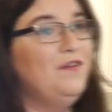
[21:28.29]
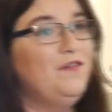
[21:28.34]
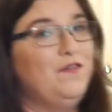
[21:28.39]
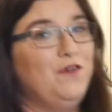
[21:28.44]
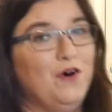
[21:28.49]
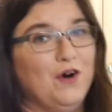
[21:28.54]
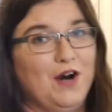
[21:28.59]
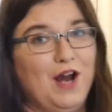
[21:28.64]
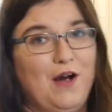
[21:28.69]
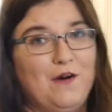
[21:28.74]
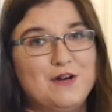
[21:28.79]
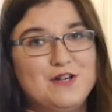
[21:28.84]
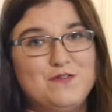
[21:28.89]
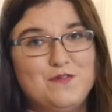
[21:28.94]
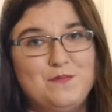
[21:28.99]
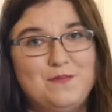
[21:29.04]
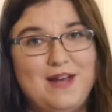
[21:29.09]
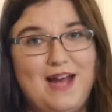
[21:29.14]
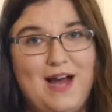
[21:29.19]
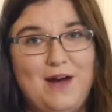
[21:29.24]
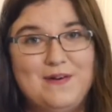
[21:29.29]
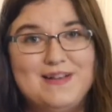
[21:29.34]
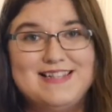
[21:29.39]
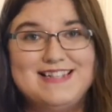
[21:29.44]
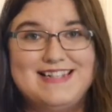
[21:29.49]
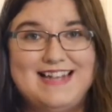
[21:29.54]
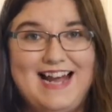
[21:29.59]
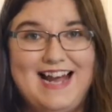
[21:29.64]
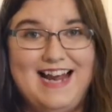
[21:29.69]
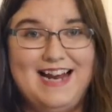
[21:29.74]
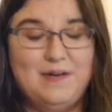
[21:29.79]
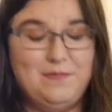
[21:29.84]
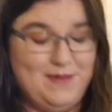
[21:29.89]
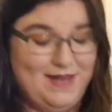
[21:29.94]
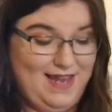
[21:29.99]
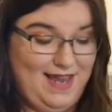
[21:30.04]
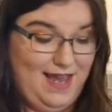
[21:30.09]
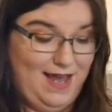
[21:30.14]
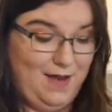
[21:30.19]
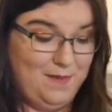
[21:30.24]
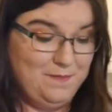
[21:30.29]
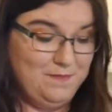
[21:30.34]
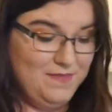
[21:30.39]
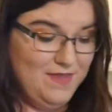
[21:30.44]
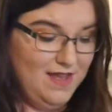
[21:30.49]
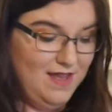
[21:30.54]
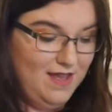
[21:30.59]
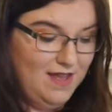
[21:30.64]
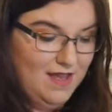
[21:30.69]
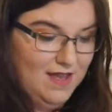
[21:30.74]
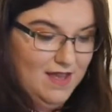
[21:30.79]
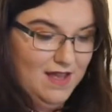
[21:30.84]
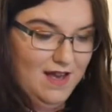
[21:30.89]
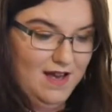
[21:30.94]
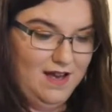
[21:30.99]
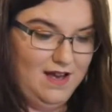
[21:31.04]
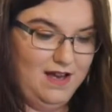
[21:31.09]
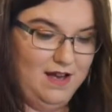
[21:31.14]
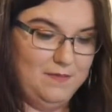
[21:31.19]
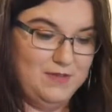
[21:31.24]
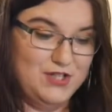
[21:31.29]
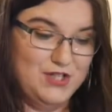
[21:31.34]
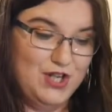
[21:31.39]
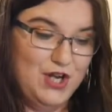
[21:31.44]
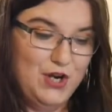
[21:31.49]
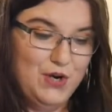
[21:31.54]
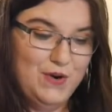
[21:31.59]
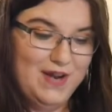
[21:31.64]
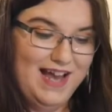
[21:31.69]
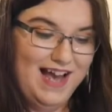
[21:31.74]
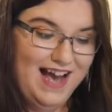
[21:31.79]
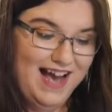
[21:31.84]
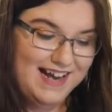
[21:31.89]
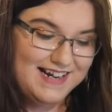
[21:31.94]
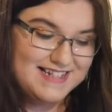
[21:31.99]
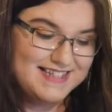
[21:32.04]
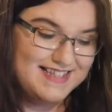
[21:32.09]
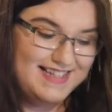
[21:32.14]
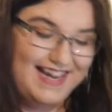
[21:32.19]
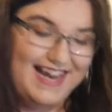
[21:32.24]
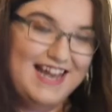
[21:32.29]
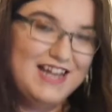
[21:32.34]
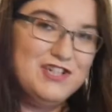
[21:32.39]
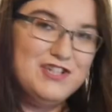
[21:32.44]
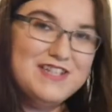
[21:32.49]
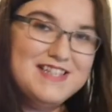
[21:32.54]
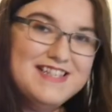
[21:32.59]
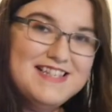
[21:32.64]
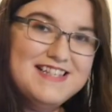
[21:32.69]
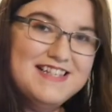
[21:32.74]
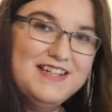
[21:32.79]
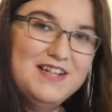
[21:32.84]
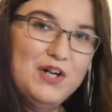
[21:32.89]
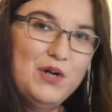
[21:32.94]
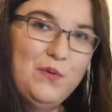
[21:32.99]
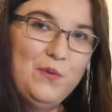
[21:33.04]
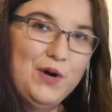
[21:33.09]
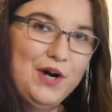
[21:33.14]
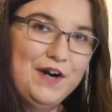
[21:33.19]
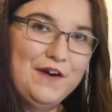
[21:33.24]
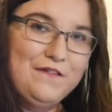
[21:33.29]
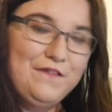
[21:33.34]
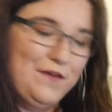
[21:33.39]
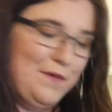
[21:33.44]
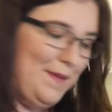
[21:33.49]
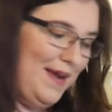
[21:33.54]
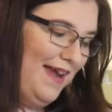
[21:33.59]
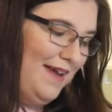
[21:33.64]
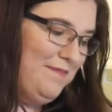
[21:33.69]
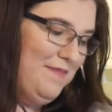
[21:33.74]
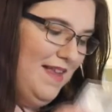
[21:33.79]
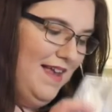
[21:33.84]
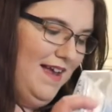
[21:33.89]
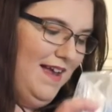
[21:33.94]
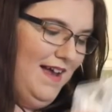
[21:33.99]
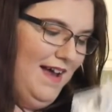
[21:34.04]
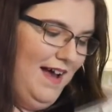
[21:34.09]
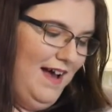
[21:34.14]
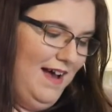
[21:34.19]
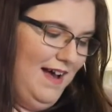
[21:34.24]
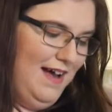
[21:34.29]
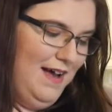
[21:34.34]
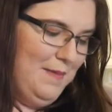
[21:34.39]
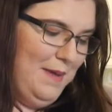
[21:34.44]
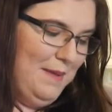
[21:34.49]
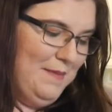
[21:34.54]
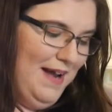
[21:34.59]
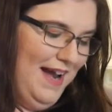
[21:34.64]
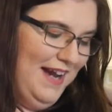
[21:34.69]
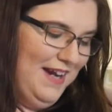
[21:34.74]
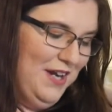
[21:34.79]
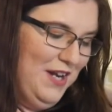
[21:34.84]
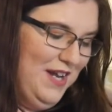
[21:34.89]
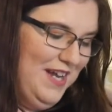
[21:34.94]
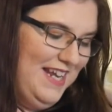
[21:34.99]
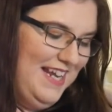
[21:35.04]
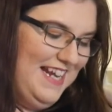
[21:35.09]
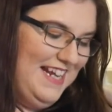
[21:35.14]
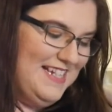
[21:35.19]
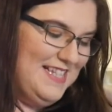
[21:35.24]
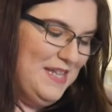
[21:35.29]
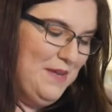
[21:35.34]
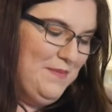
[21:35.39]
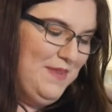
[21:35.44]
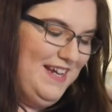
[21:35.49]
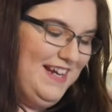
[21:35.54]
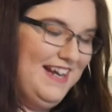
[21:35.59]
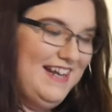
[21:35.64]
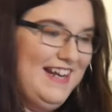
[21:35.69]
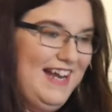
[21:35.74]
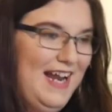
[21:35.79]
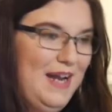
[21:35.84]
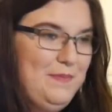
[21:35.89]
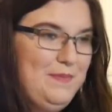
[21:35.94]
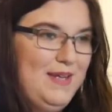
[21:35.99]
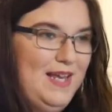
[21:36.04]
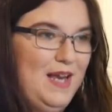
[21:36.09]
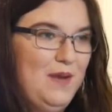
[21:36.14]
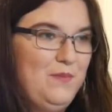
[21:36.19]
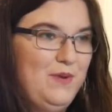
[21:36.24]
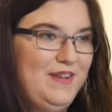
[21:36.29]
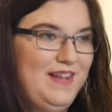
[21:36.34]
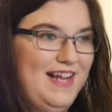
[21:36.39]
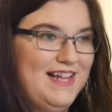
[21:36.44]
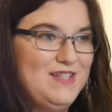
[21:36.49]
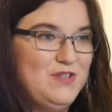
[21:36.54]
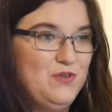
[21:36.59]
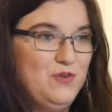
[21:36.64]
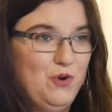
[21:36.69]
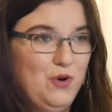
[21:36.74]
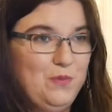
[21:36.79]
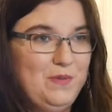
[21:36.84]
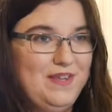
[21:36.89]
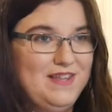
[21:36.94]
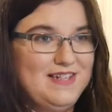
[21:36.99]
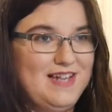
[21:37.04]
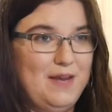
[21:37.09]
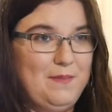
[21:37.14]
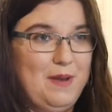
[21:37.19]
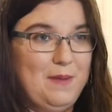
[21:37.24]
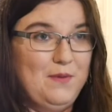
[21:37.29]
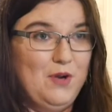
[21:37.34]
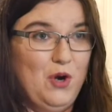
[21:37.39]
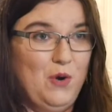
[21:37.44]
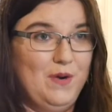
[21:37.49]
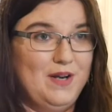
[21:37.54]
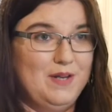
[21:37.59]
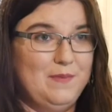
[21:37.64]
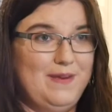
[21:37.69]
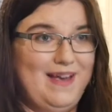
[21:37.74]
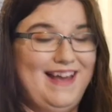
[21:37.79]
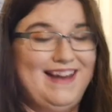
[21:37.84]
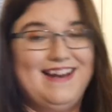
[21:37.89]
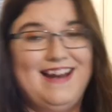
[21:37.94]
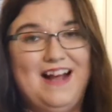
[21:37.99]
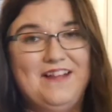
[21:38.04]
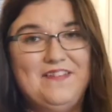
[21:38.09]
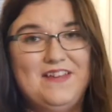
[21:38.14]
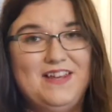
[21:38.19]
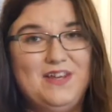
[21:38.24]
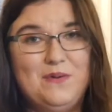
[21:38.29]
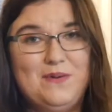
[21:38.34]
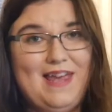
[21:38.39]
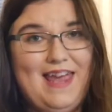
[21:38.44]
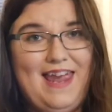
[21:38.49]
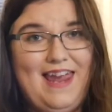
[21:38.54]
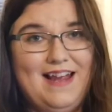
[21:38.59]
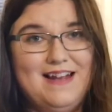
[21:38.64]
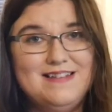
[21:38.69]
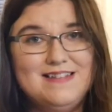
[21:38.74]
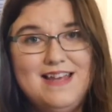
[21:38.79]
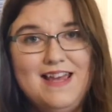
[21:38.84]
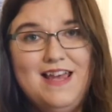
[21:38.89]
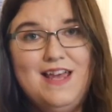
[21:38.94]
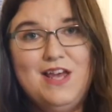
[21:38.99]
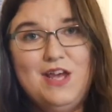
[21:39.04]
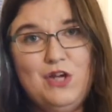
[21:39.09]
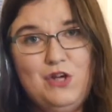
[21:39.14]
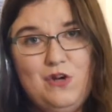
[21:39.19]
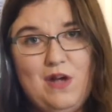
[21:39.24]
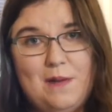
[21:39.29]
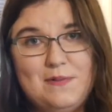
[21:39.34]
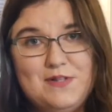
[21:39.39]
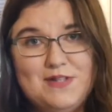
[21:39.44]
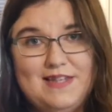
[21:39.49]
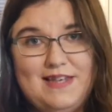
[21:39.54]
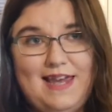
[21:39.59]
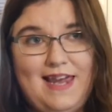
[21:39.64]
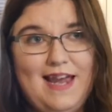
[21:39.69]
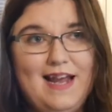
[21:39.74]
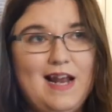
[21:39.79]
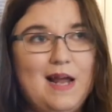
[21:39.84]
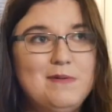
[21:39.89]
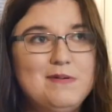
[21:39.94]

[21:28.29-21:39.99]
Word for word: Four hours from now is nine p m Um, so honestly, it just isn't gonna work for me. Um, I'm not gonna eat something at nine p m when that's normally the time I'm going to bed. Not that you can't, you absolutely can't.